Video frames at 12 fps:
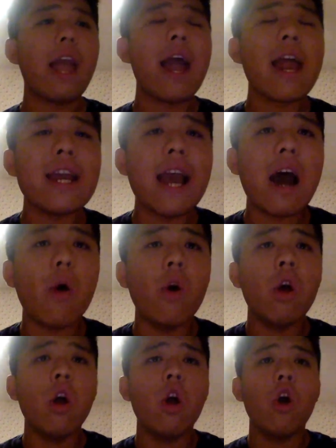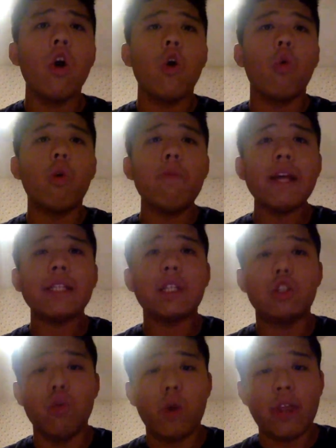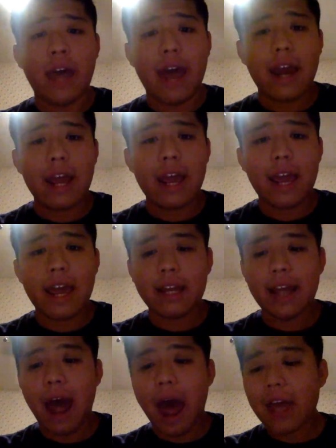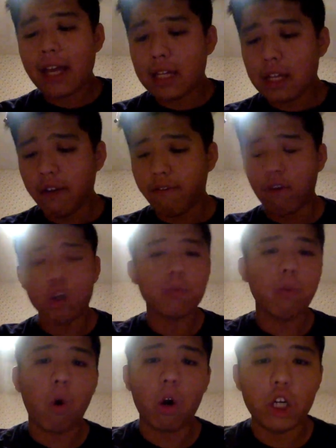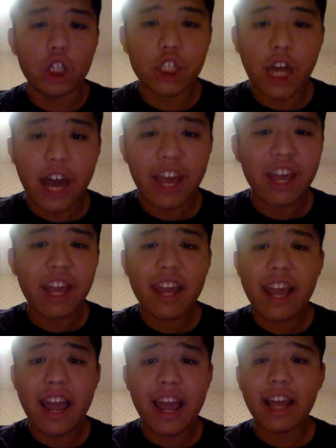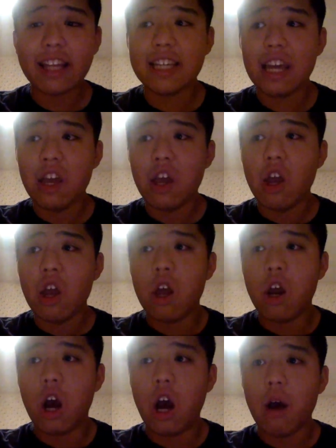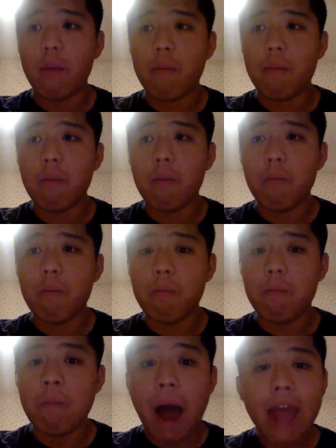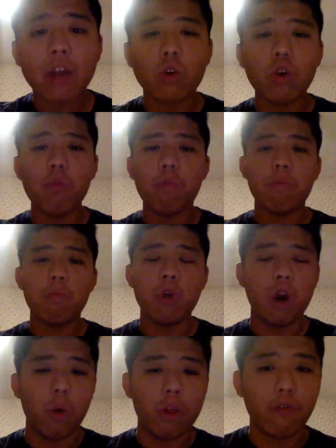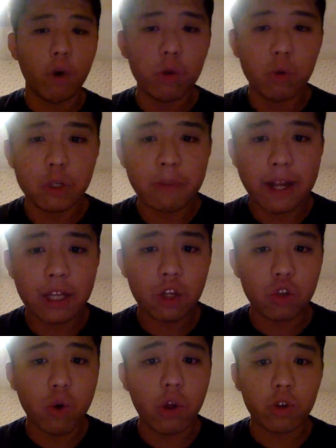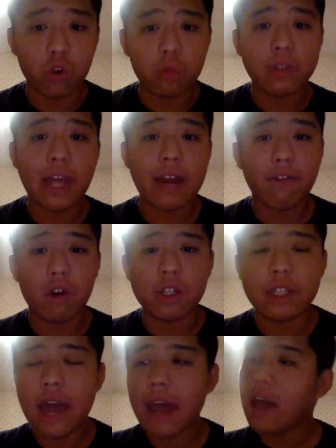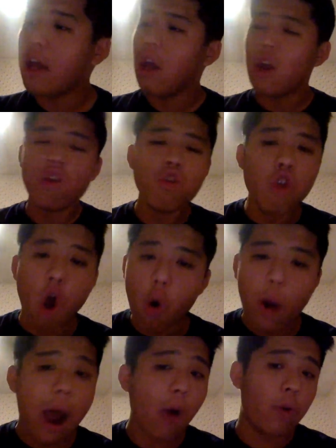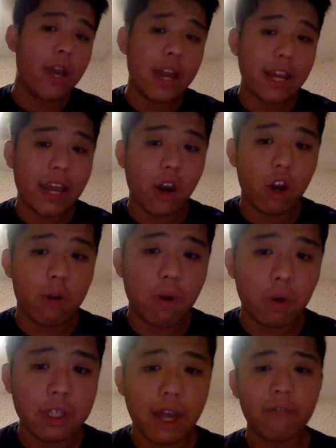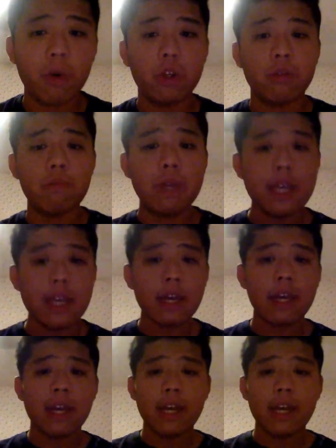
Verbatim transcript: anyhow, we're basically doing that, and I get to the first portage site, and um, my group, you know, with full due respect to the two other groups that first day, no doubt we had to carry the most stuff. It was me,